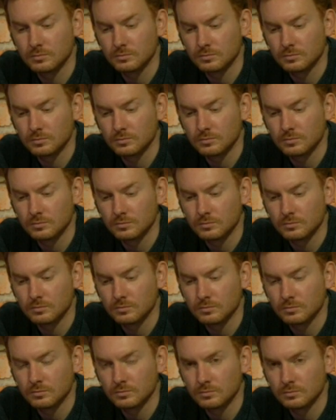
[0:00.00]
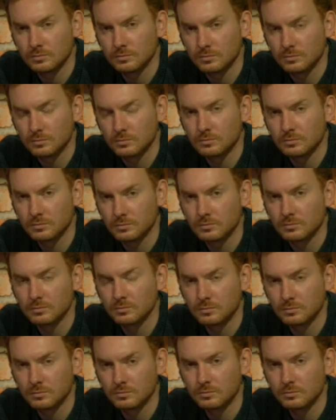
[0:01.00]

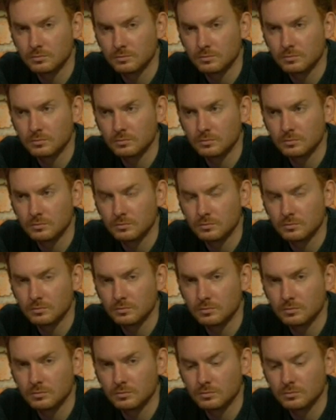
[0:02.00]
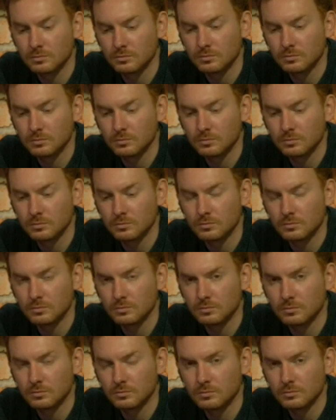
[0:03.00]

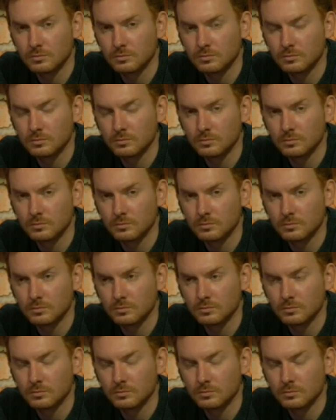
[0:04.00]
No words are spoken by the person on screen.